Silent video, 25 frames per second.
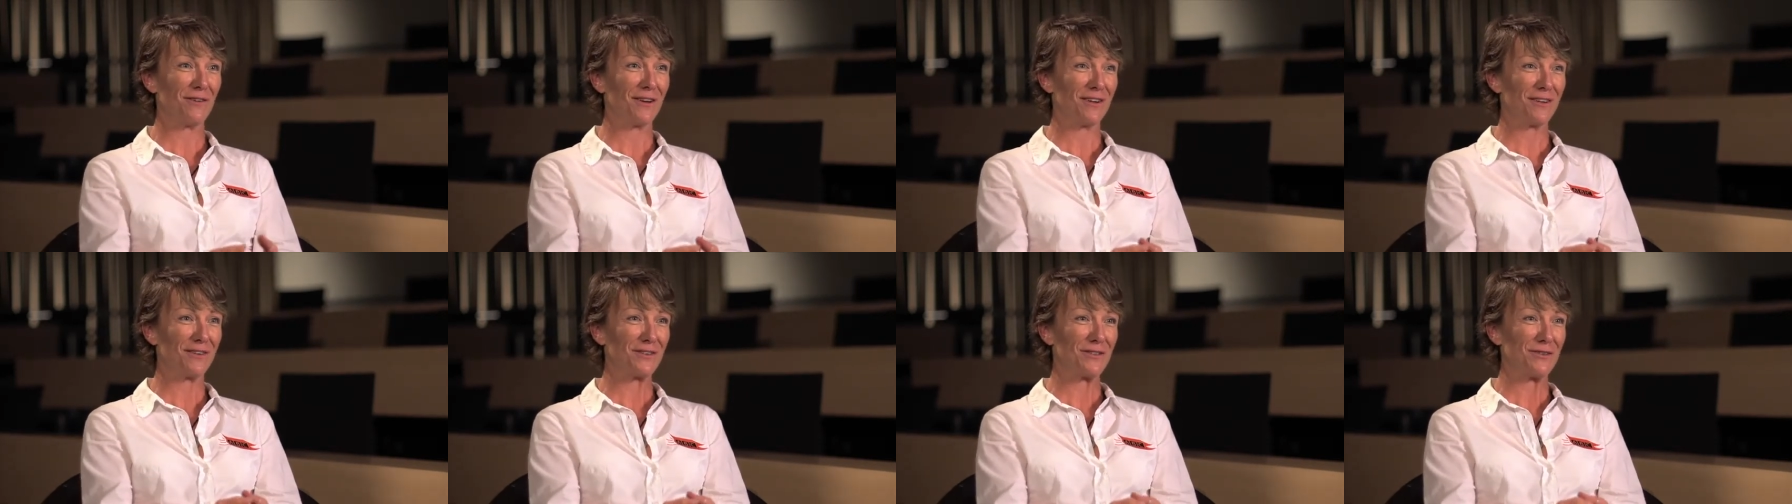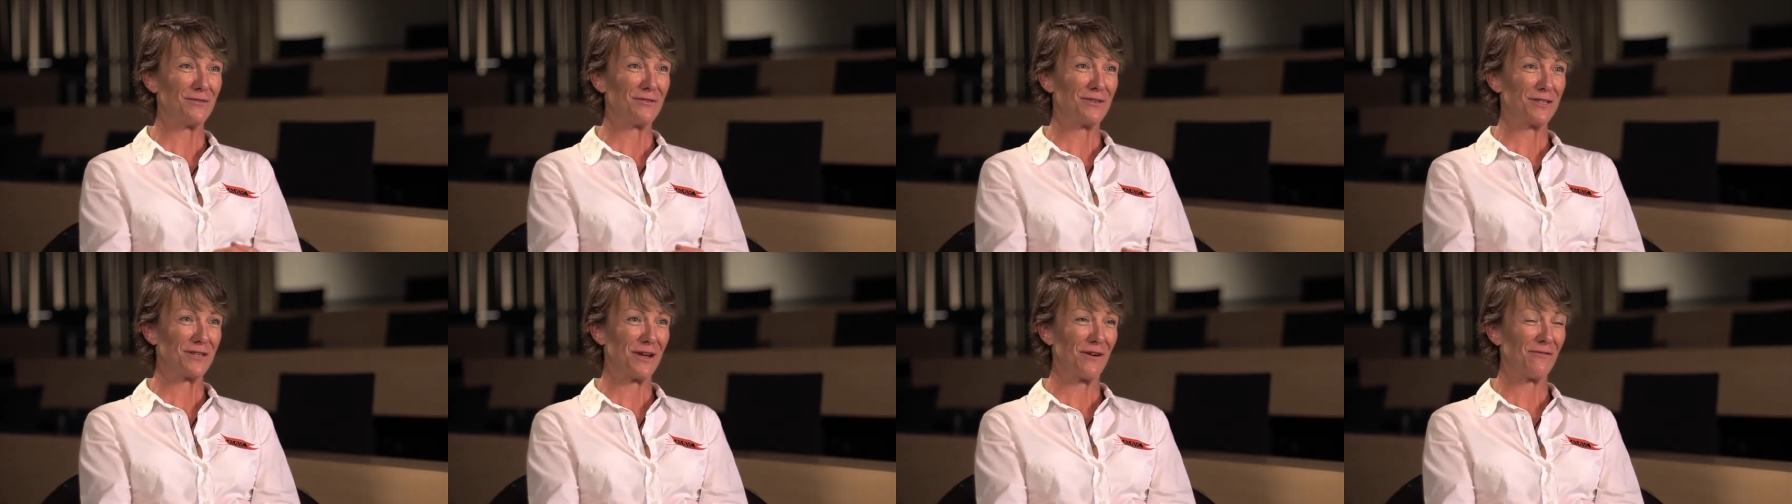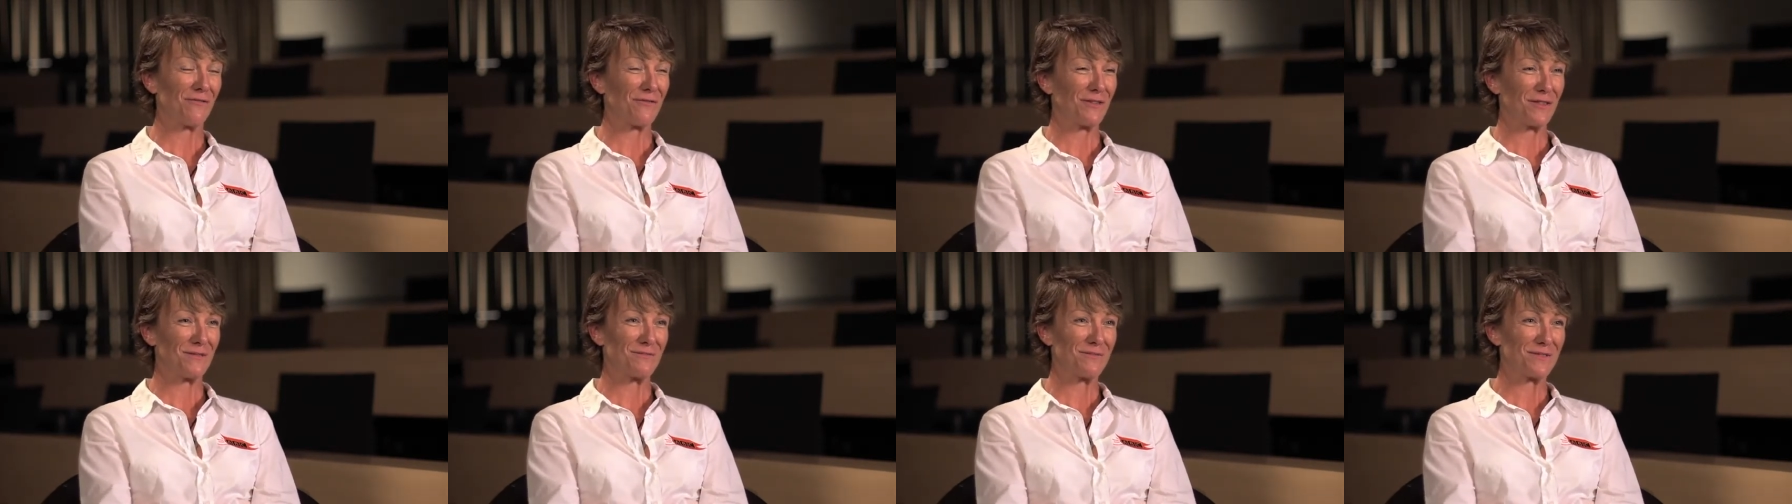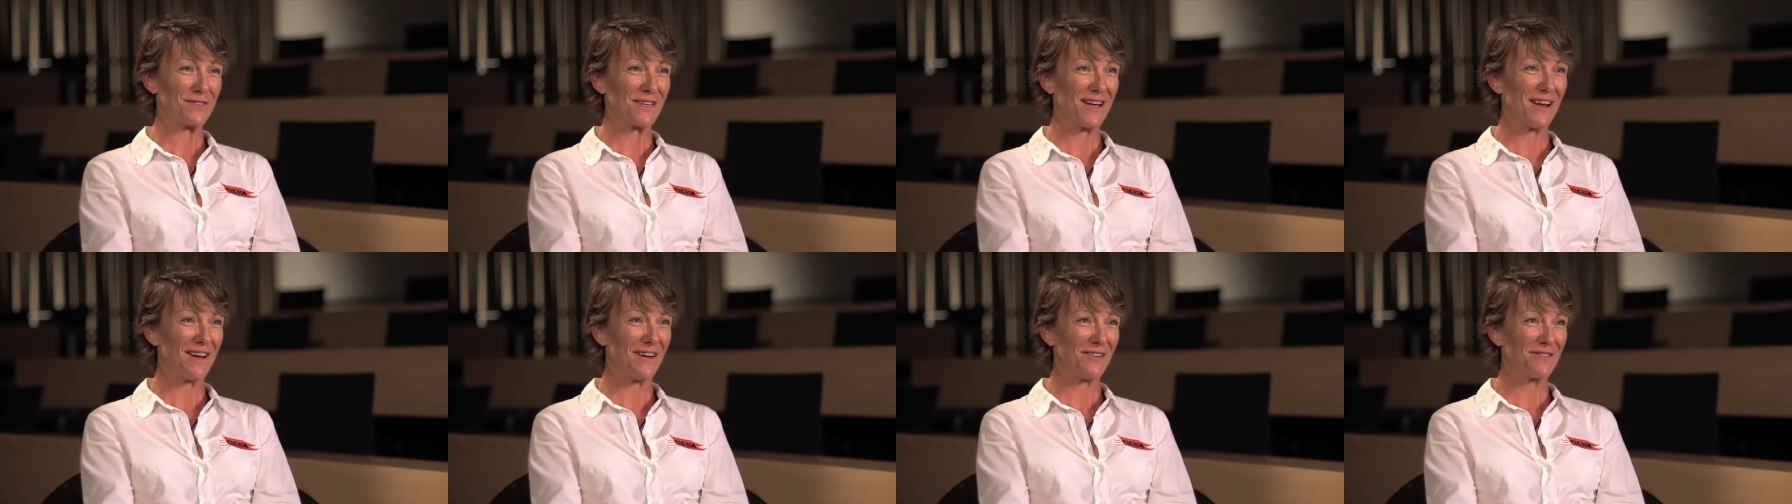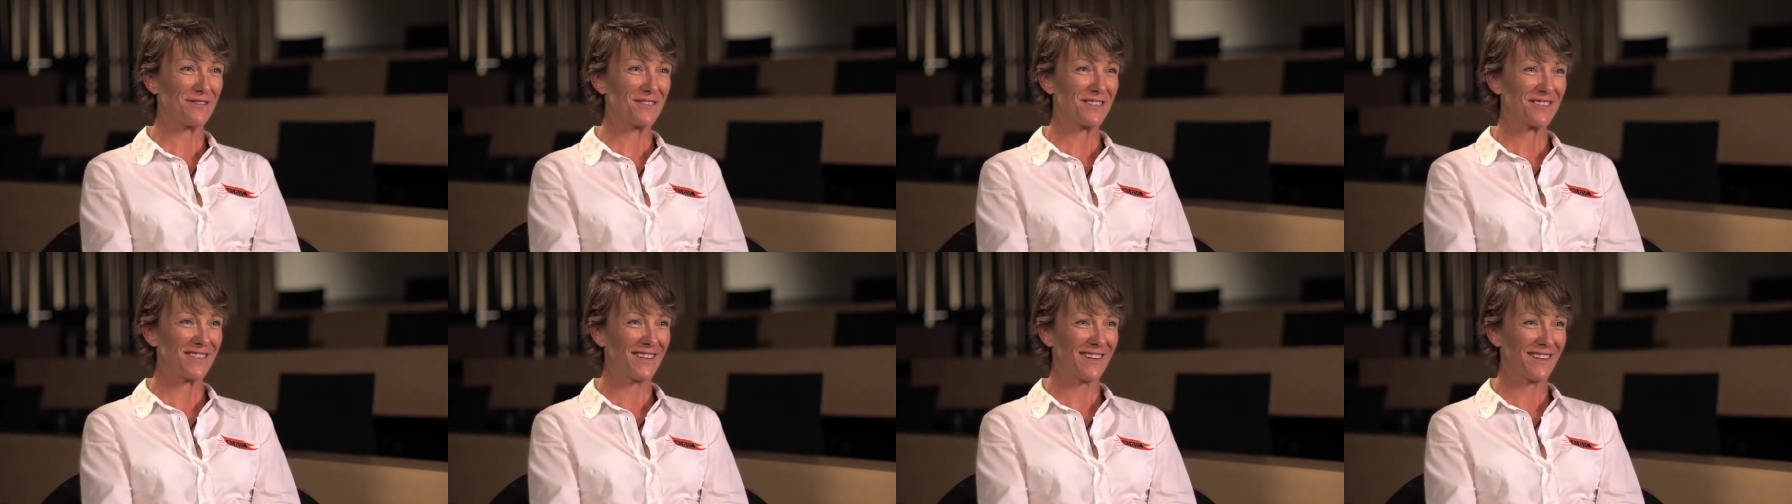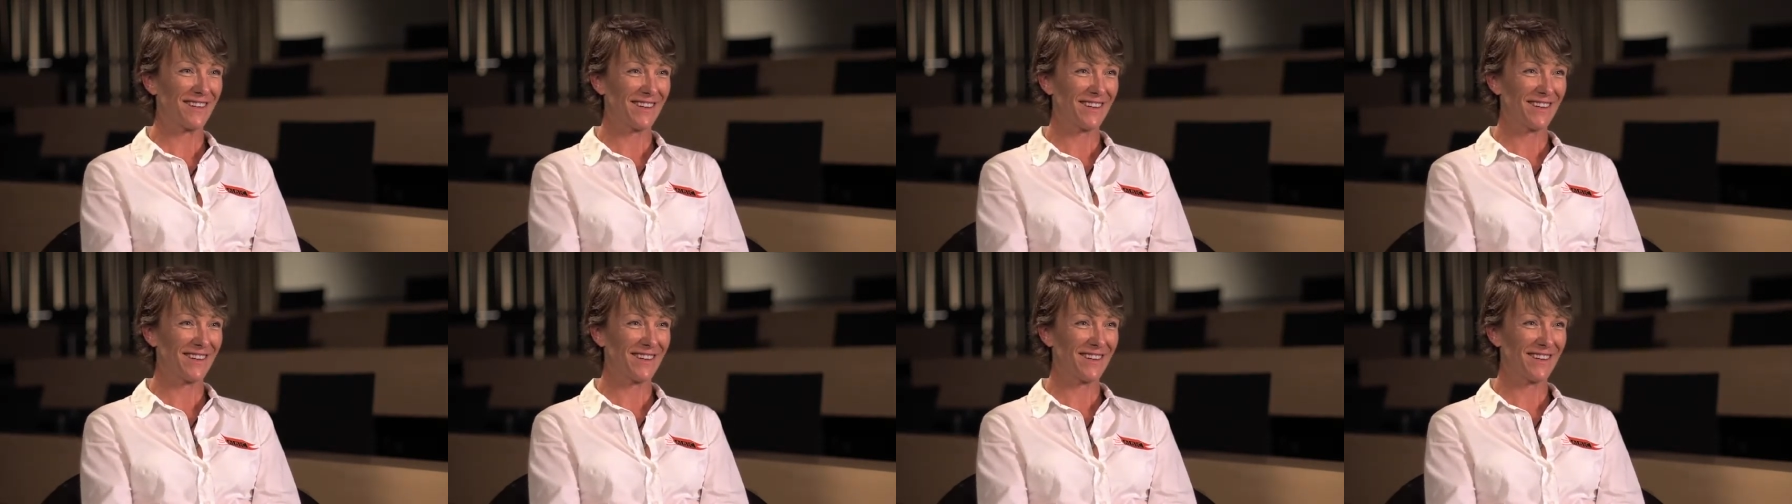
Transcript: and do stuff for themselves.